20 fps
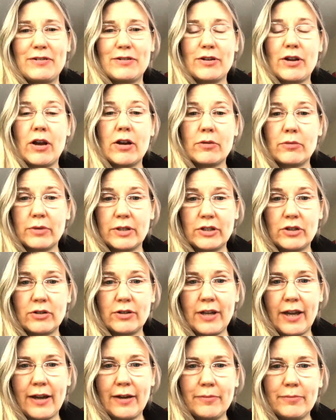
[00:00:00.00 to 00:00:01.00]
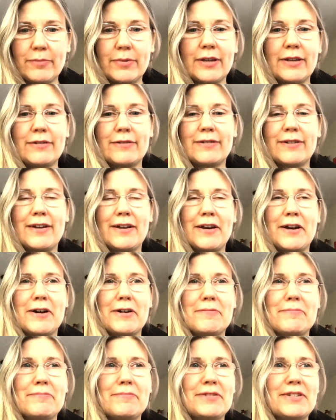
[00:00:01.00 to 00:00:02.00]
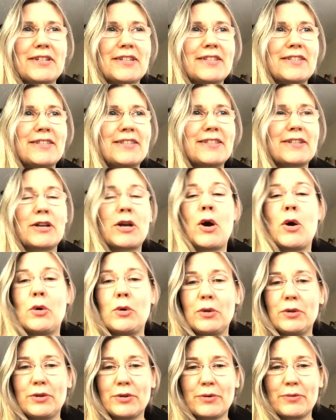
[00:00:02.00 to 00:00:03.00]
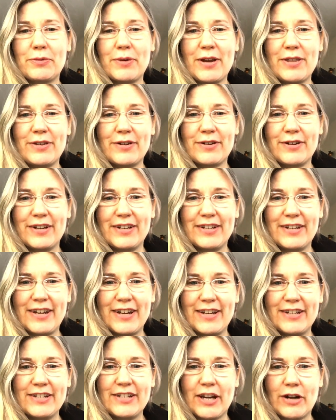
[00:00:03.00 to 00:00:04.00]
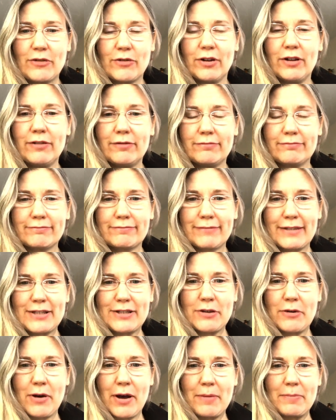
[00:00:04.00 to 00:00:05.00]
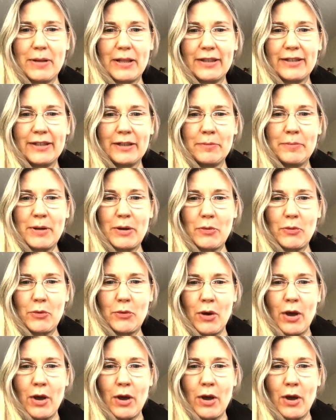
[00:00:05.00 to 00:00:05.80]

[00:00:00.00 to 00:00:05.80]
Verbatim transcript: Not winter yet, but um, just colder weather in, in general. So I'm a little bit